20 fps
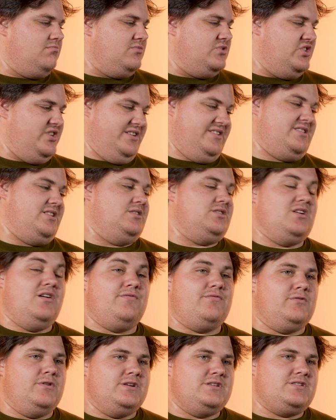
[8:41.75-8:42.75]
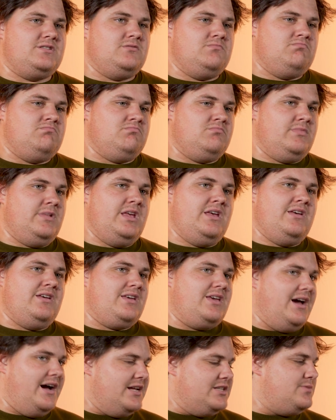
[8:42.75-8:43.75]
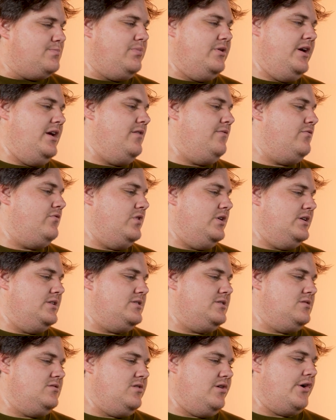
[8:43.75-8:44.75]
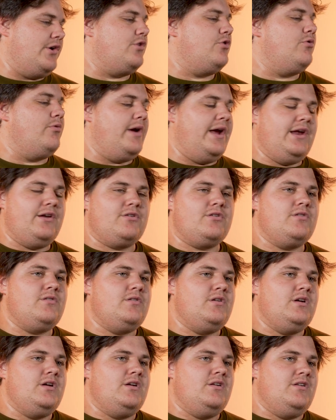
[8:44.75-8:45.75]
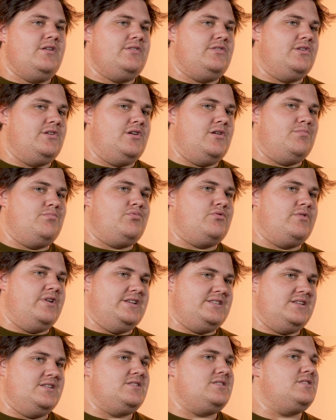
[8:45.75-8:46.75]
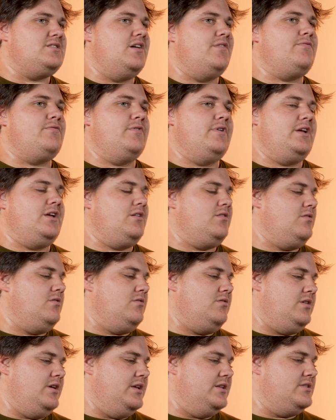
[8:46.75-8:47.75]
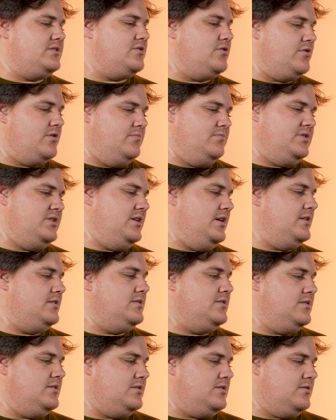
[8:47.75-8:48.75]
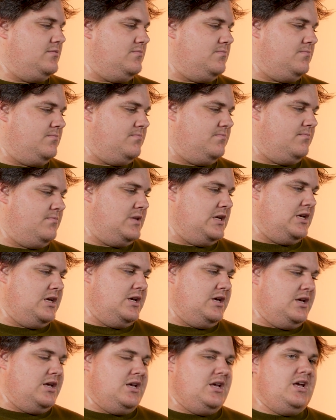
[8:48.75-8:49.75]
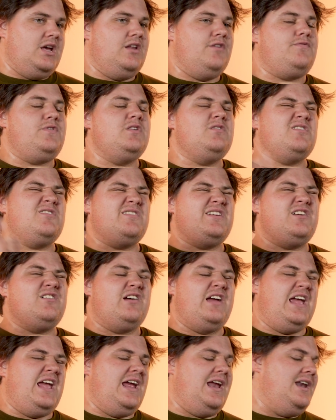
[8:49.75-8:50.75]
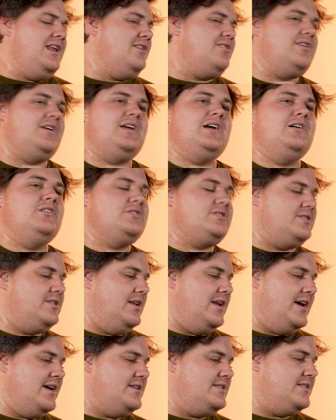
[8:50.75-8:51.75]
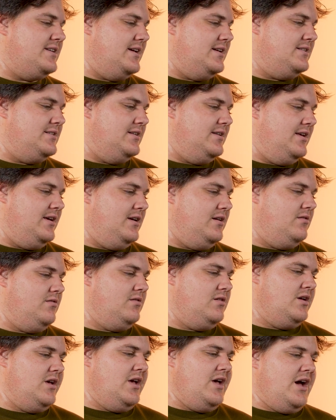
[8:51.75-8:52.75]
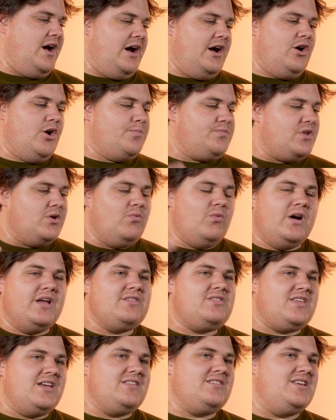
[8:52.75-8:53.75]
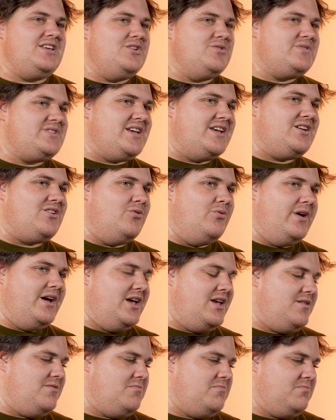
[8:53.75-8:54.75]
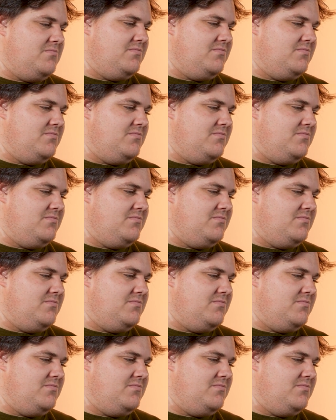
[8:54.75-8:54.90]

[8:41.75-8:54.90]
Jesus' love for us, God's plan for us, are greater than our present suffering and circumstances. And if you don't hear anything else that I say today, I hope the one thing that you take away